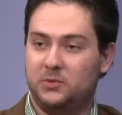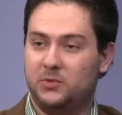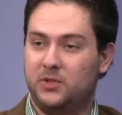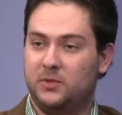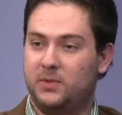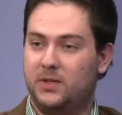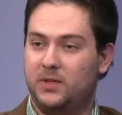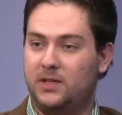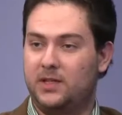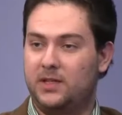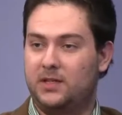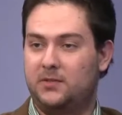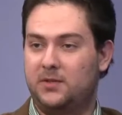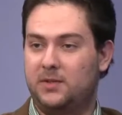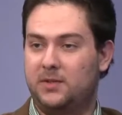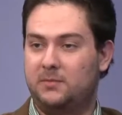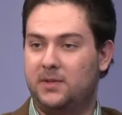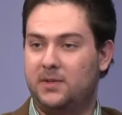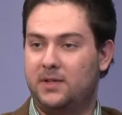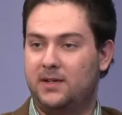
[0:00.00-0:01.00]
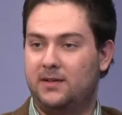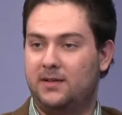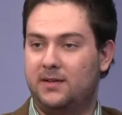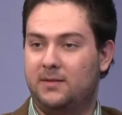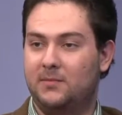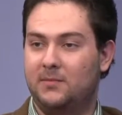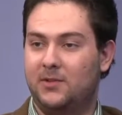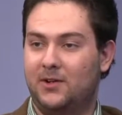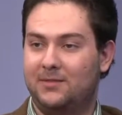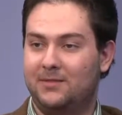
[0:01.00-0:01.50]
would be the end of him, but I, am
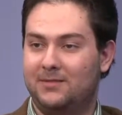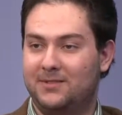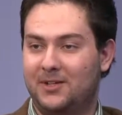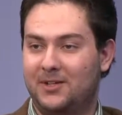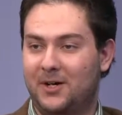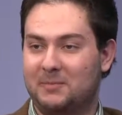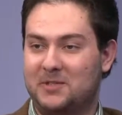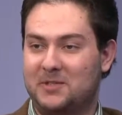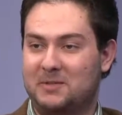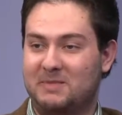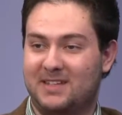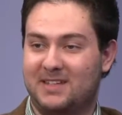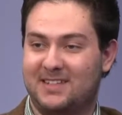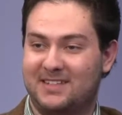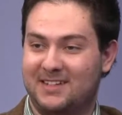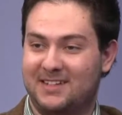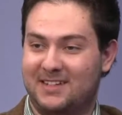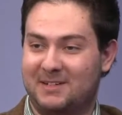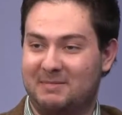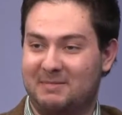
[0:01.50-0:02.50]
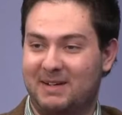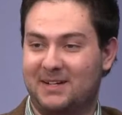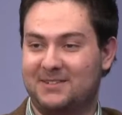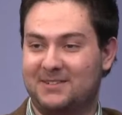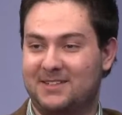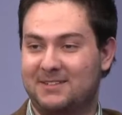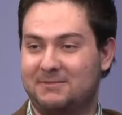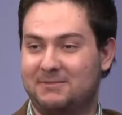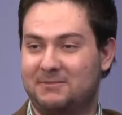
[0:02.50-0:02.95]
oh. not optimistic about it.